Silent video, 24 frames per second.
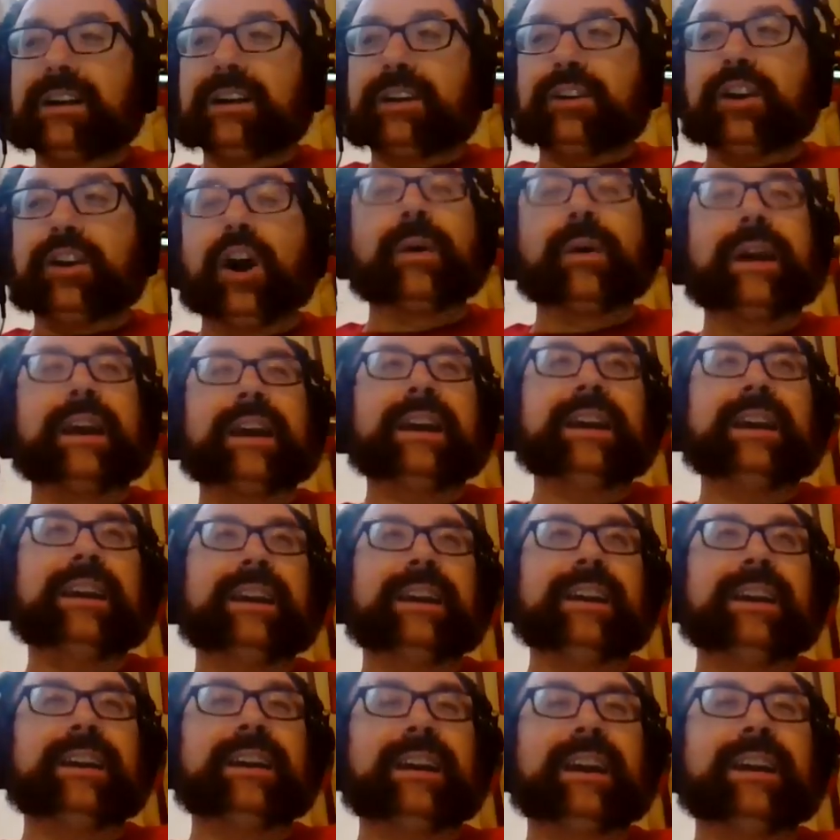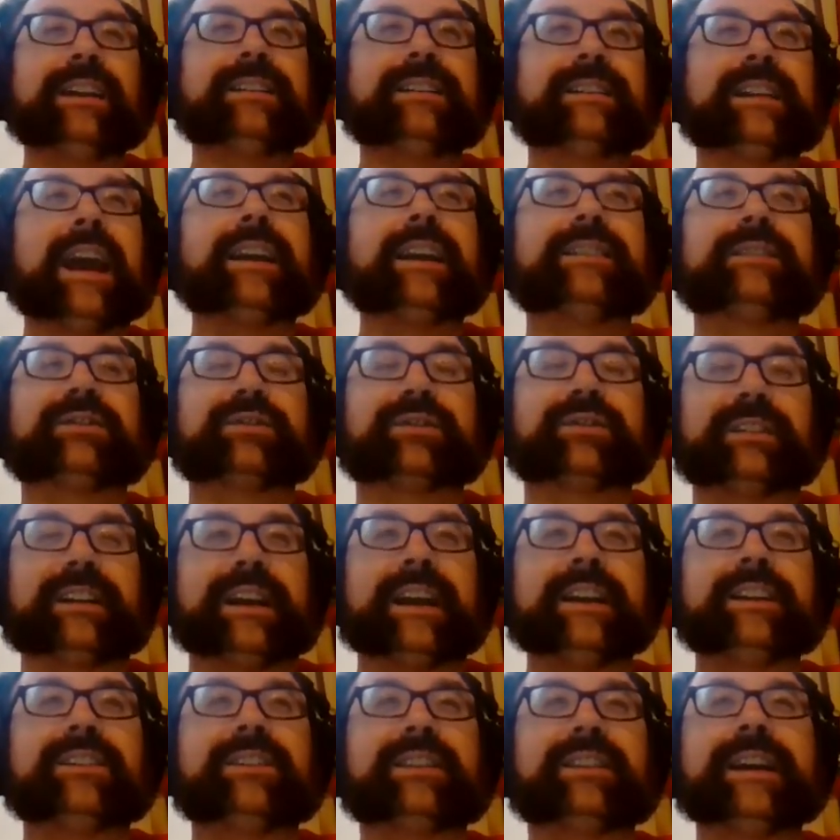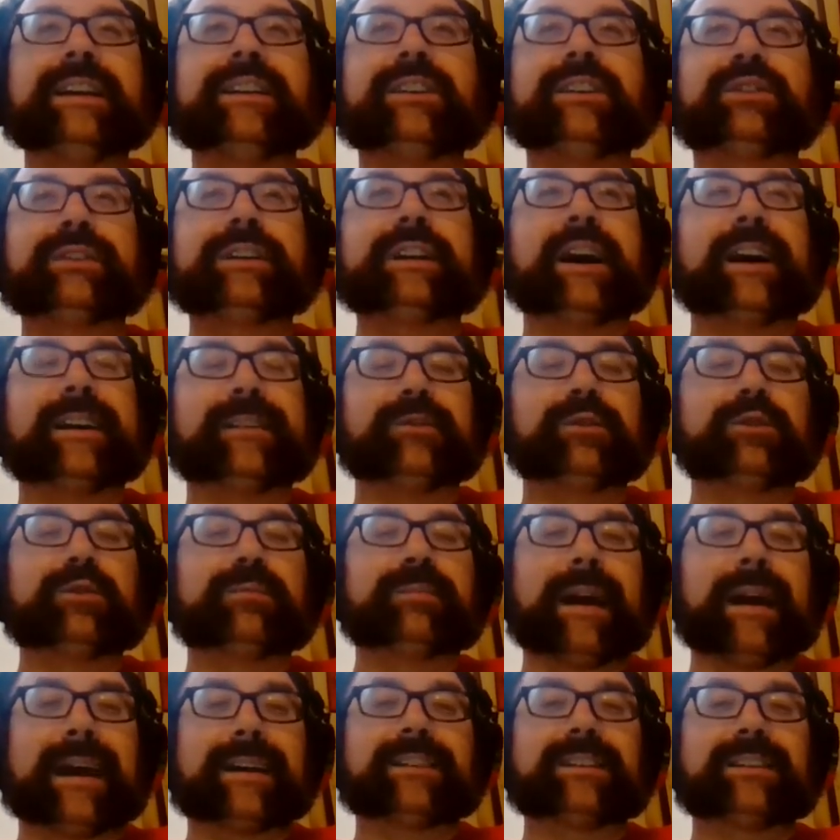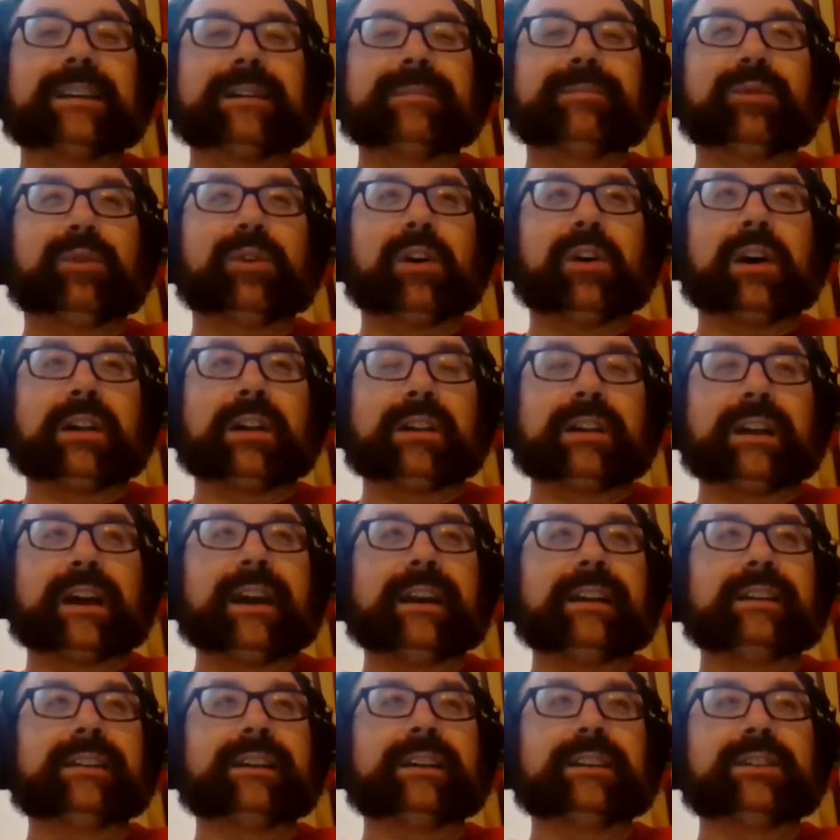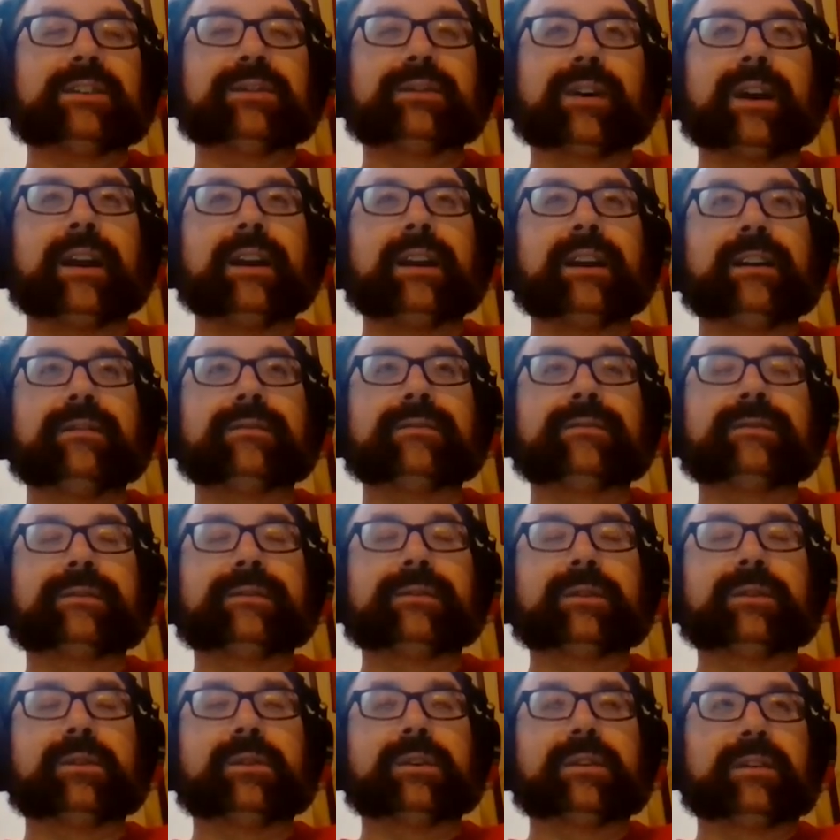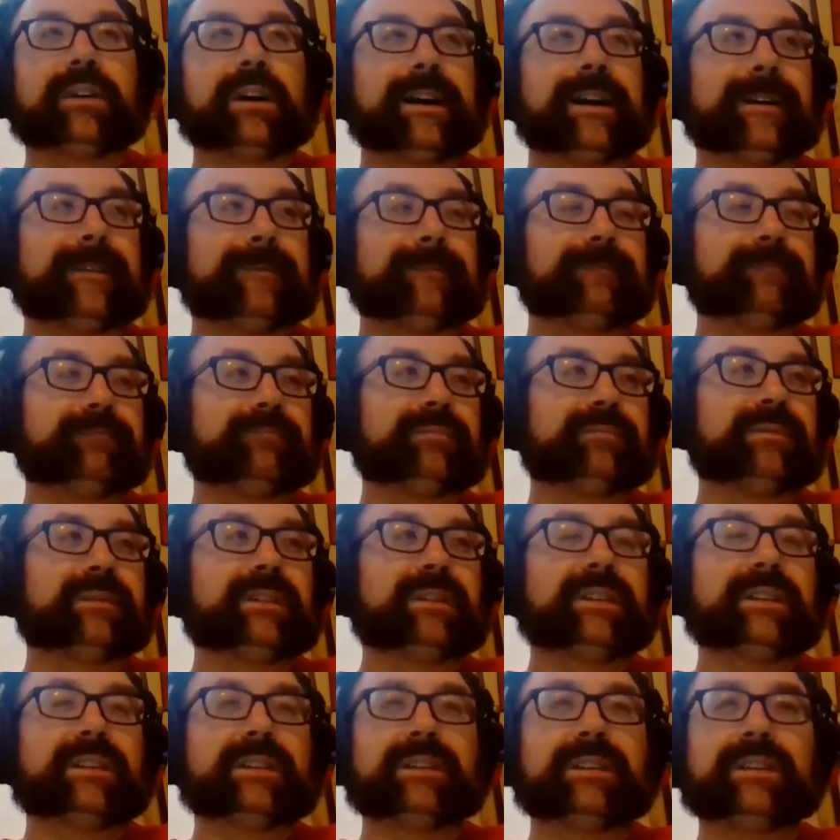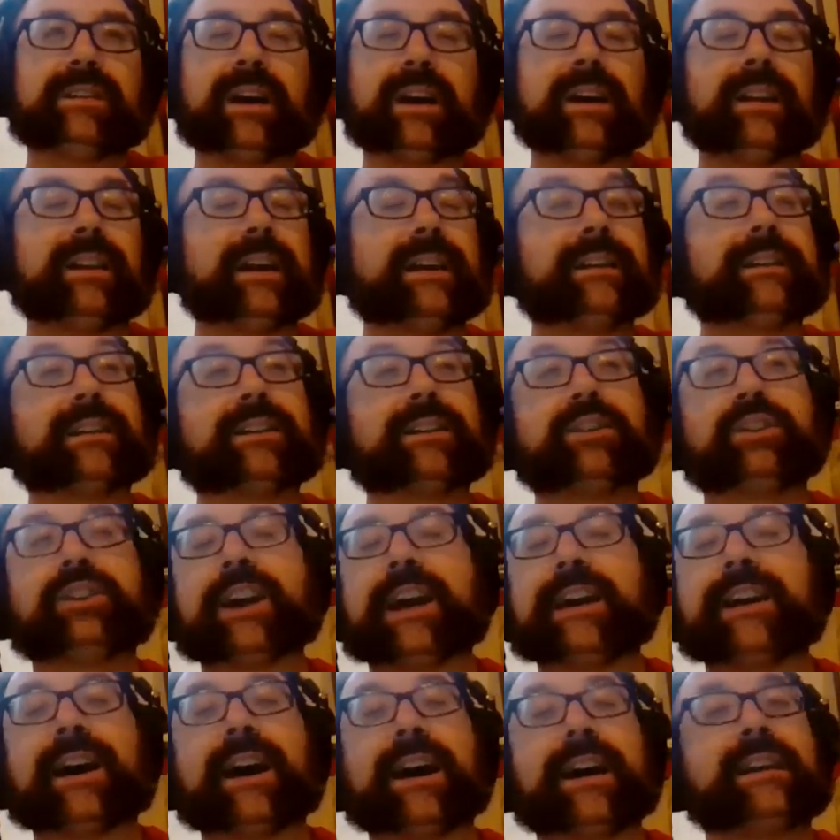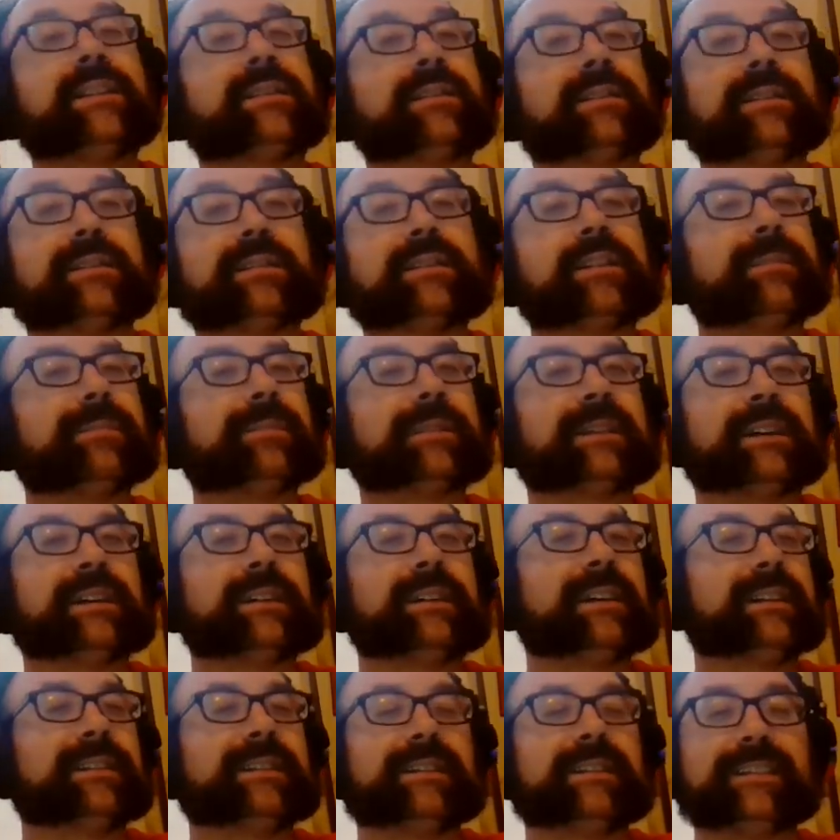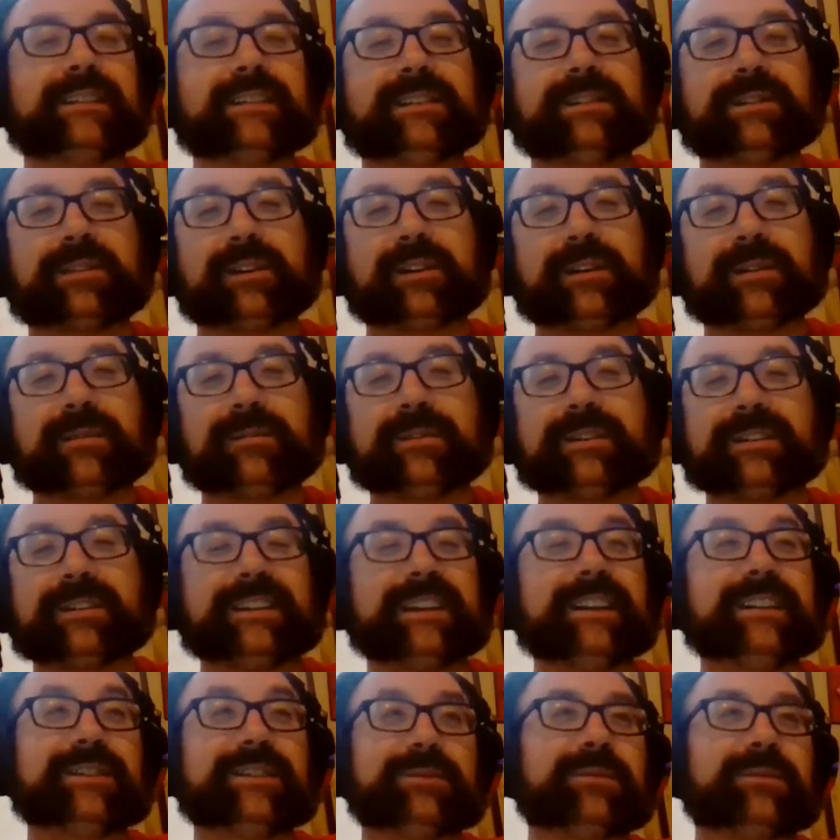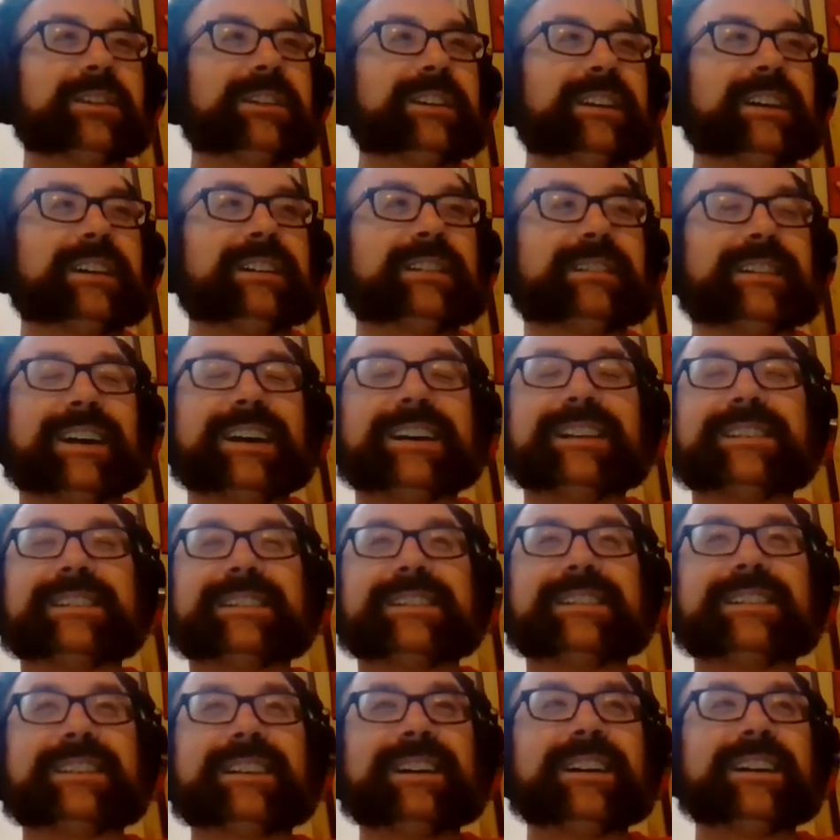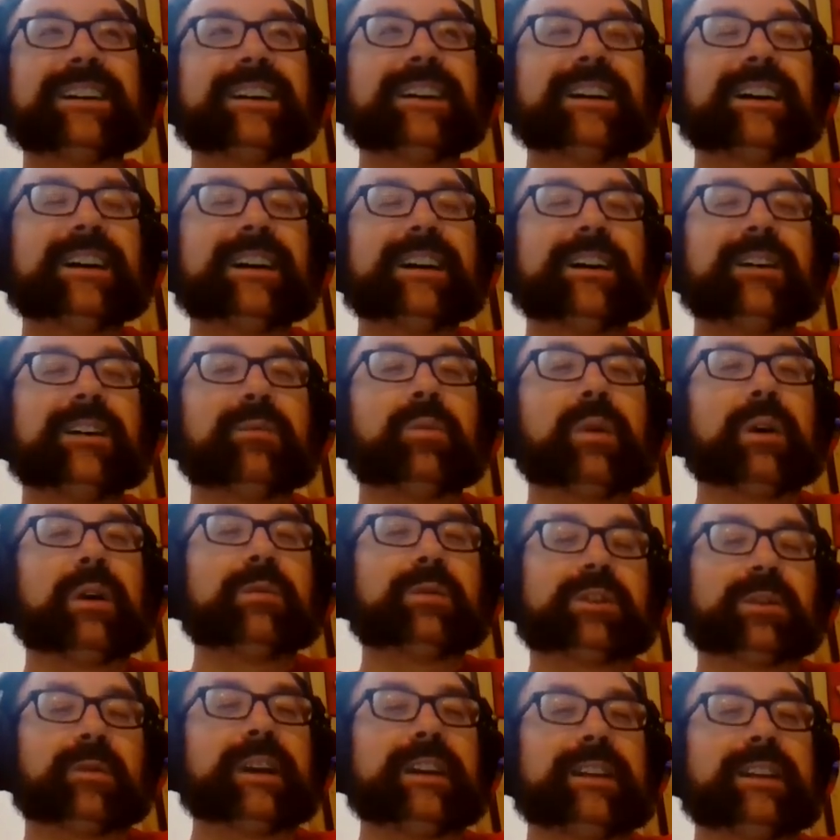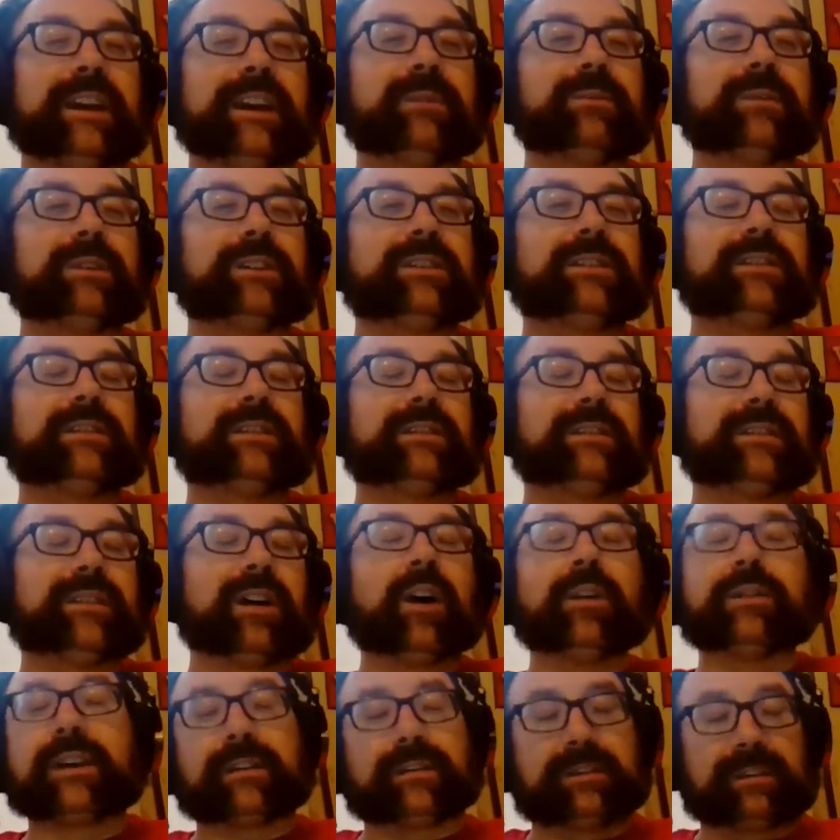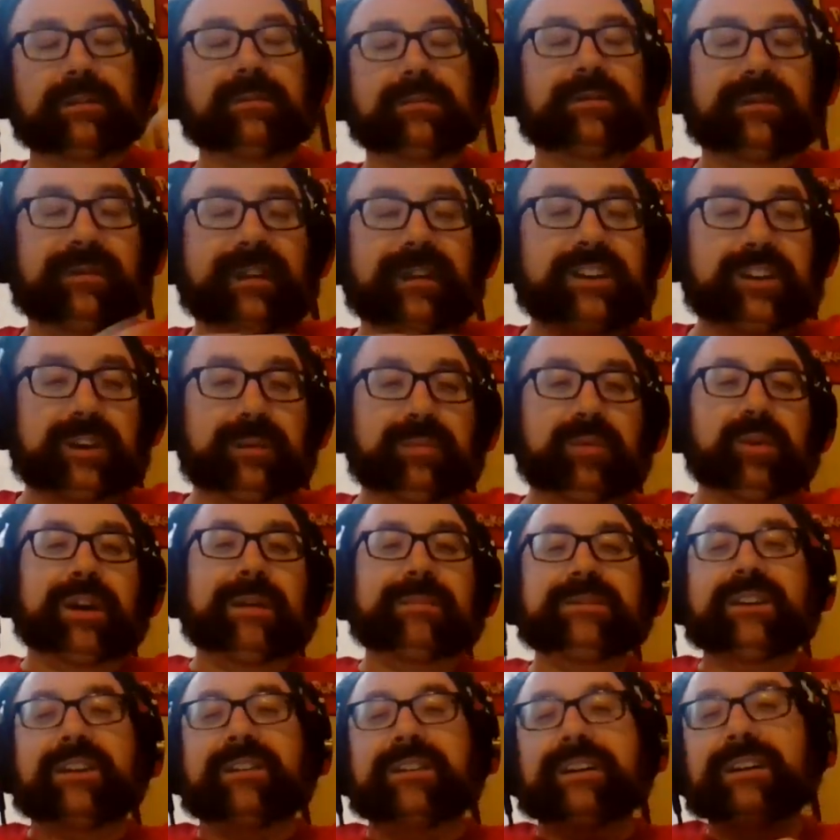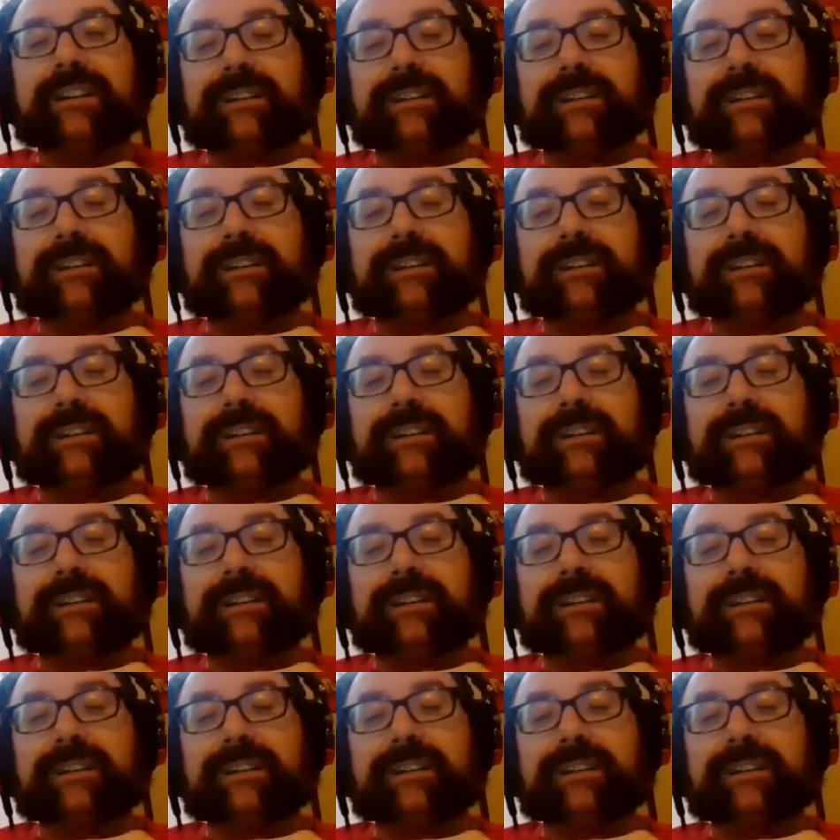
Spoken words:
No, they treat high school basketball like they're training for like they're Jedis or something, like they're in Star Wars. It's really intense. So what do you think? So finish your point. I'm sorry.